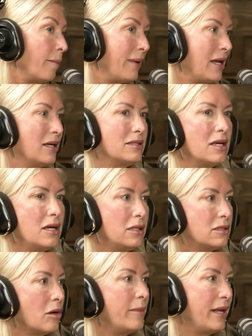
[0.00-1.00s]
because
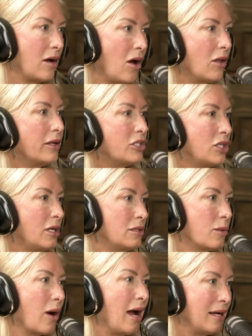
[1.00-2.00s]
so many college kids
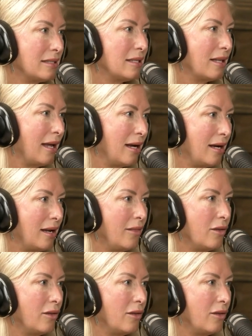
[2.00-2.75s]
were isolated in